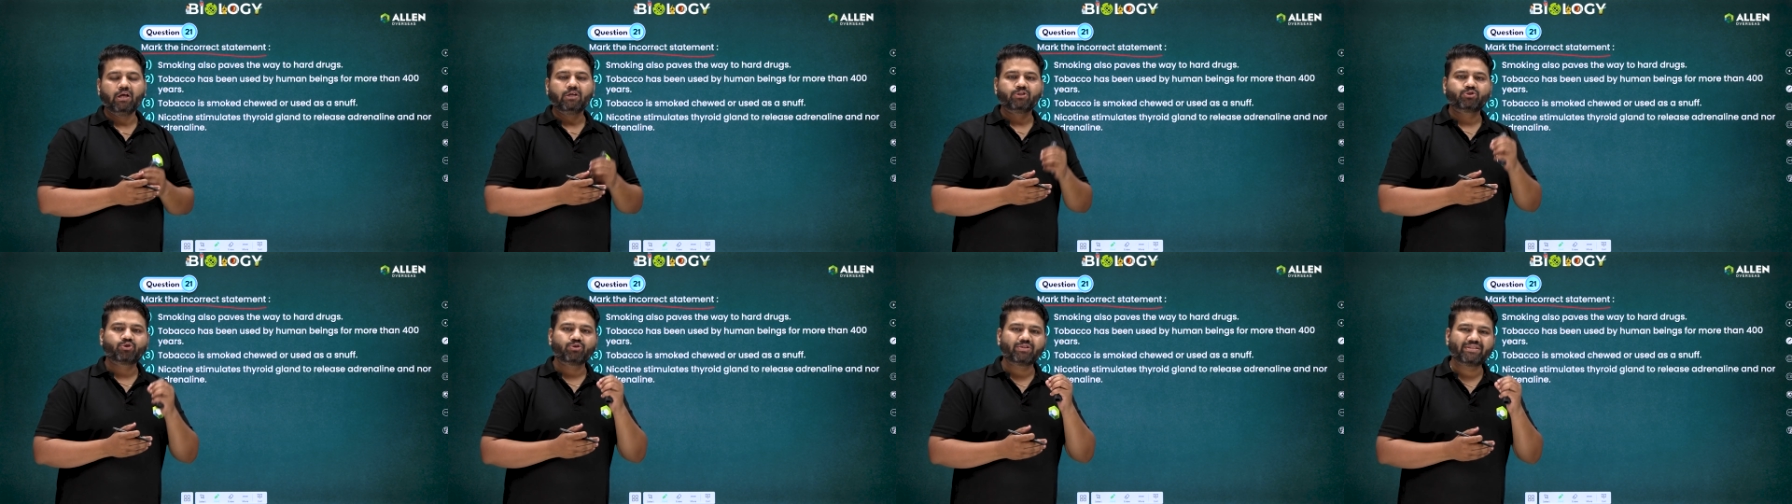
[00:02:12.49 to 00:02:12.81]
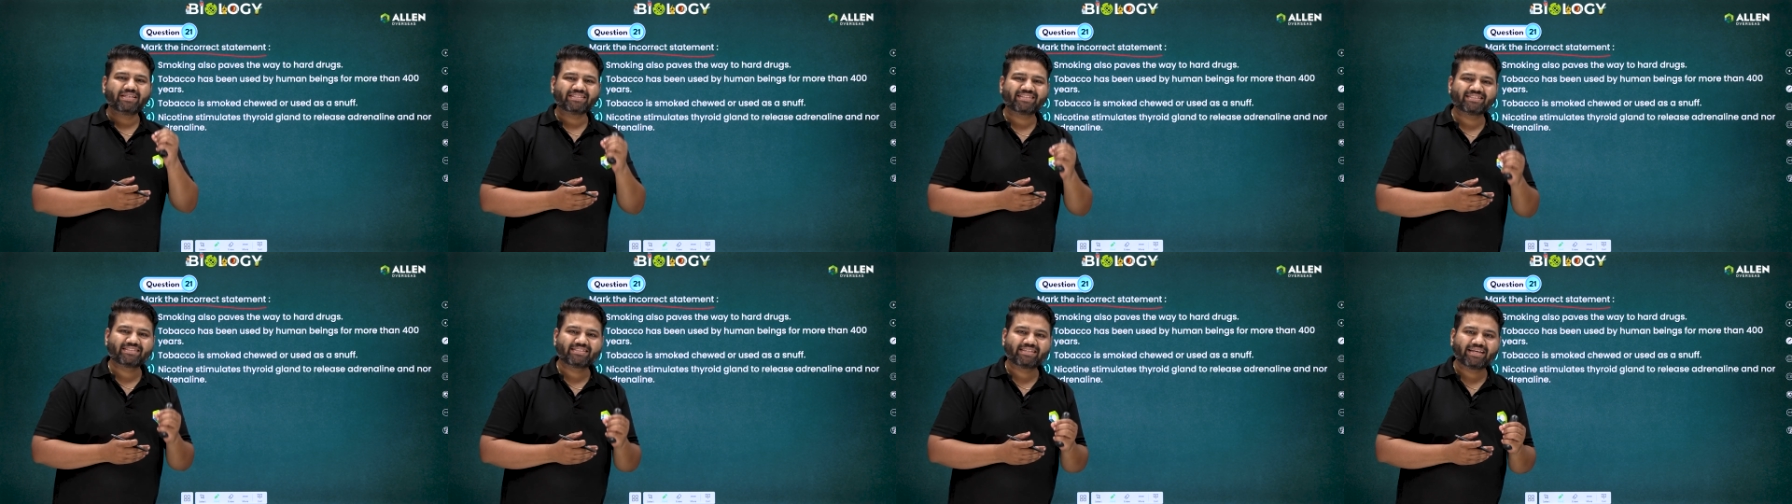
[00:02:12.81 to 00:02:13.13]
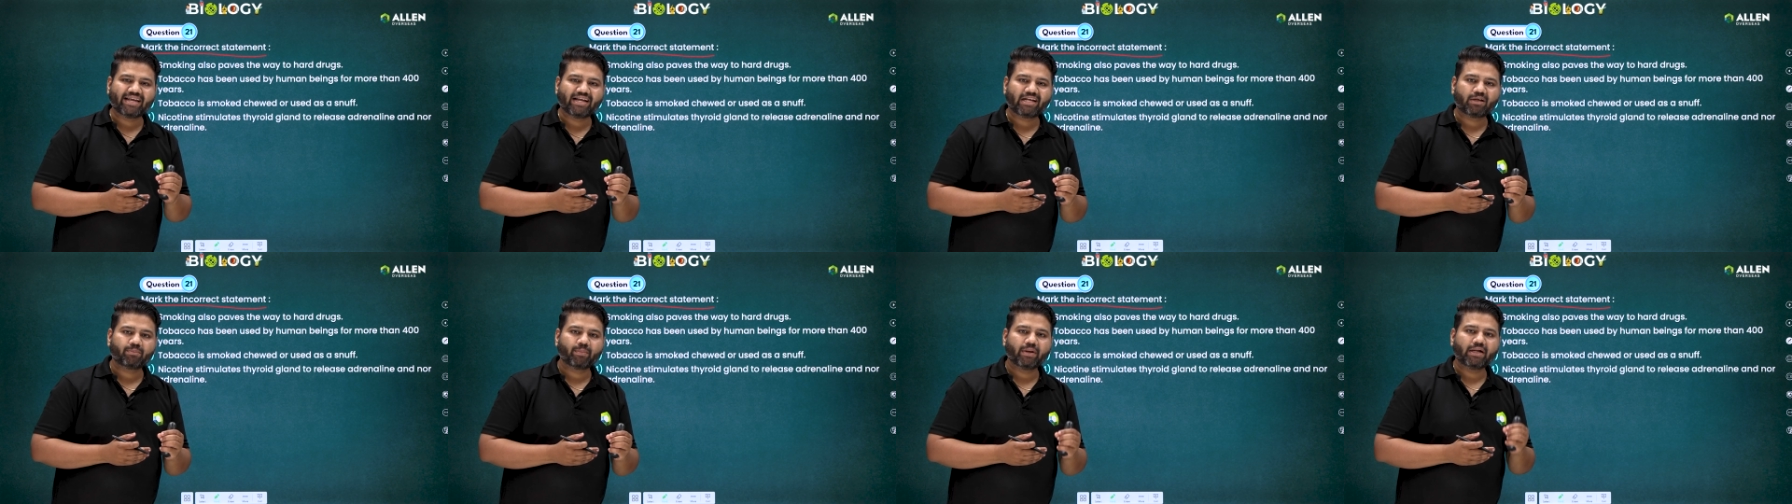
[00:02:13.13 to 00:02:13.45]
So this
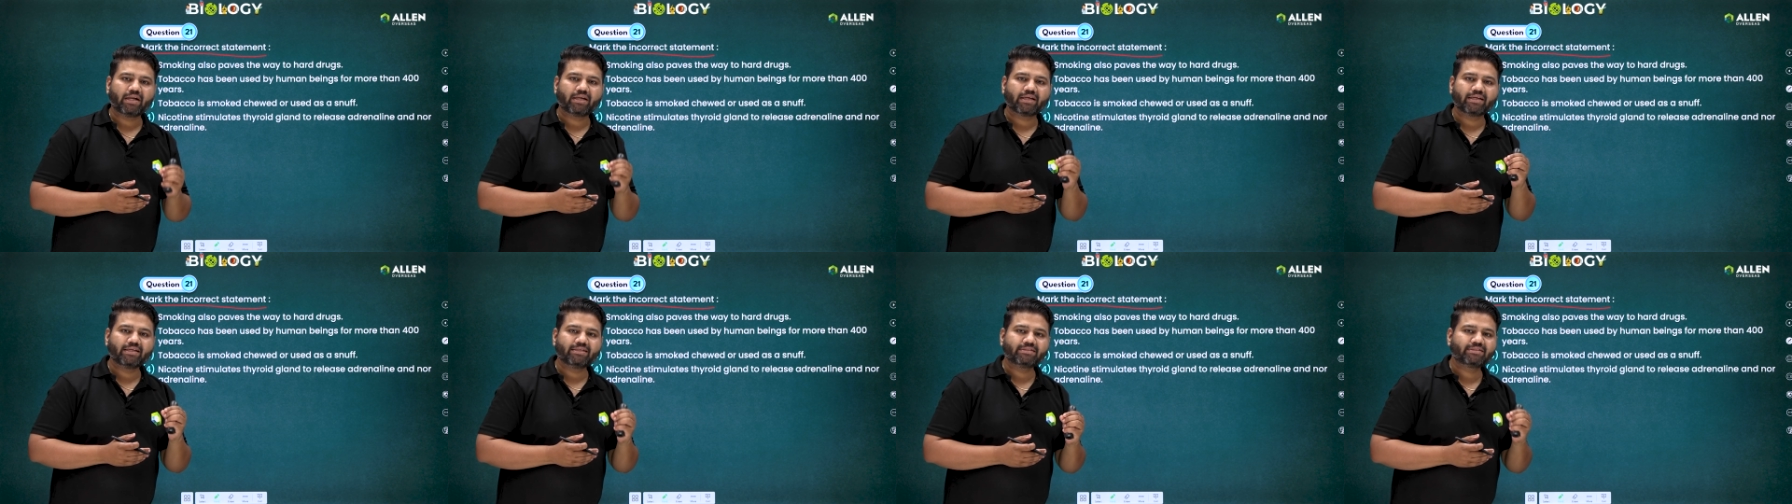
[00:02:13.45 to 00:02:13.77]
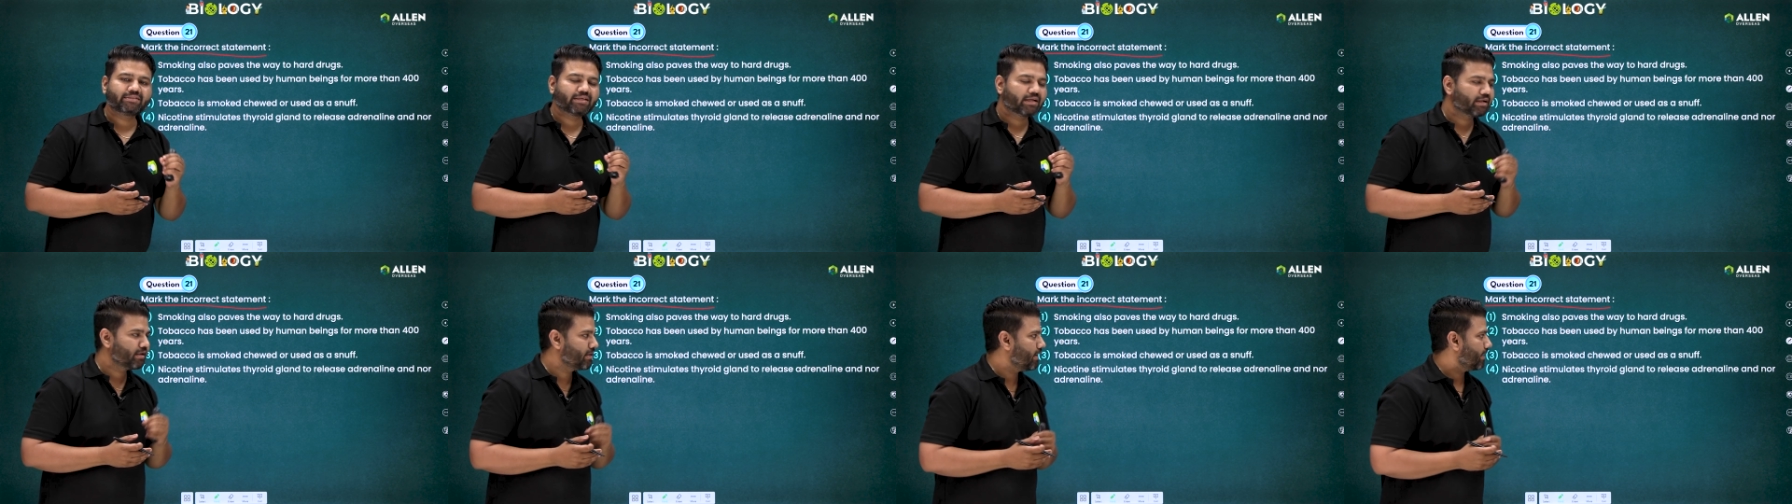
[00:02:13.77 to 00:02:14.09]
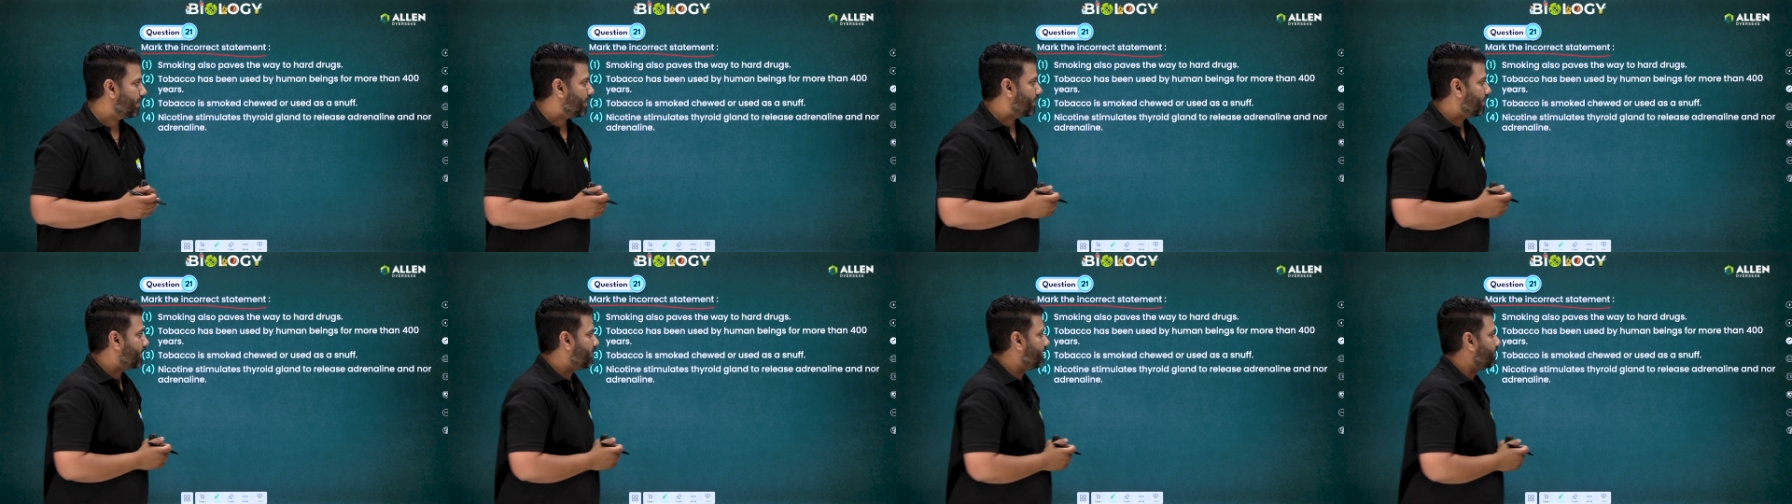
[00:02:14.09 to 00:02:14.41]
statement is
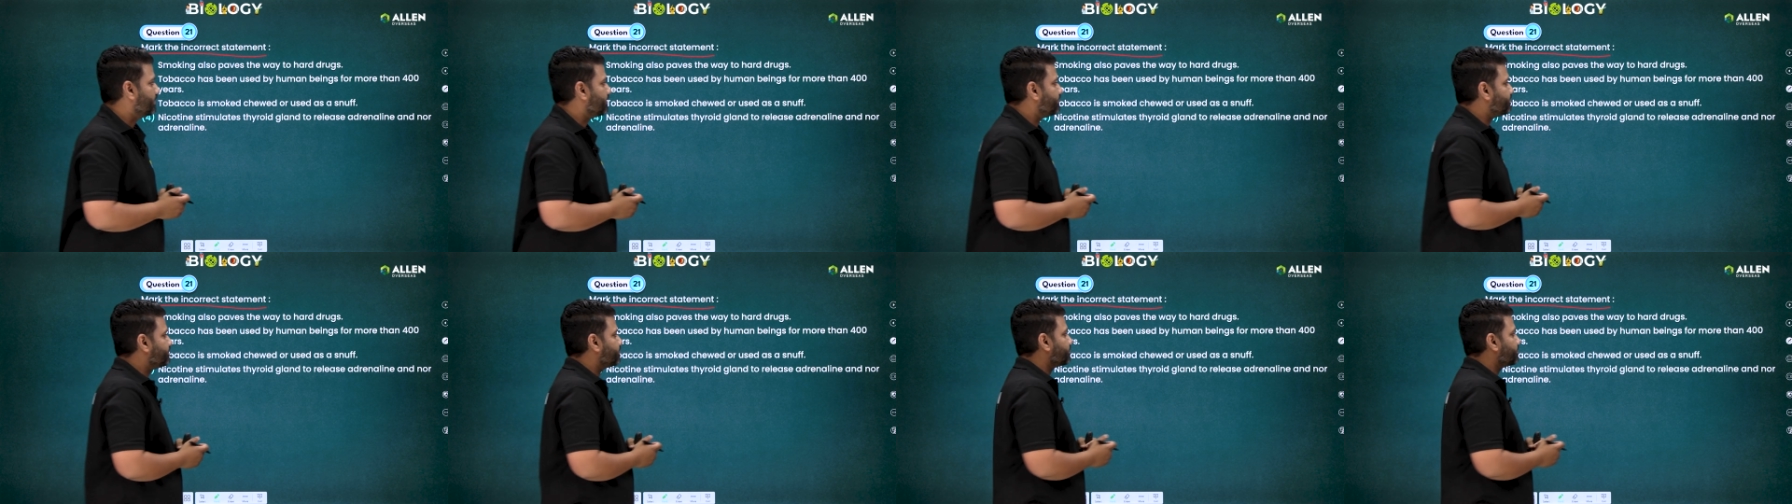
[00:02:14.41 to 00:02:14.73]
correct.